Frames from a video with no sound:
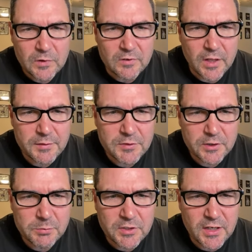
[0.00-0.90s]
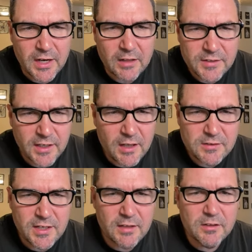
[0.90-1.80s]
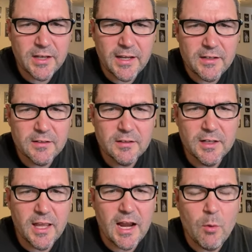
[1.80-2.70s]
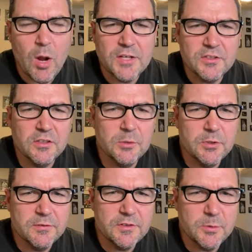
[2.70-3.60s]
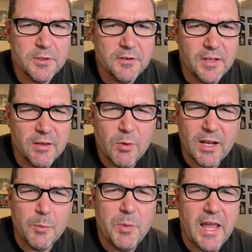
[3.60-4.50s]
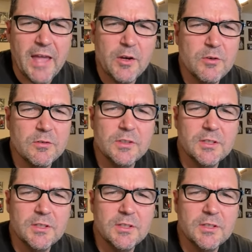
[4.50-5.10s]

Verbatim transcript: live stream tonight. I'll take a look at it. Again, I watched a little bit of his Twitter thing. He went at a piano,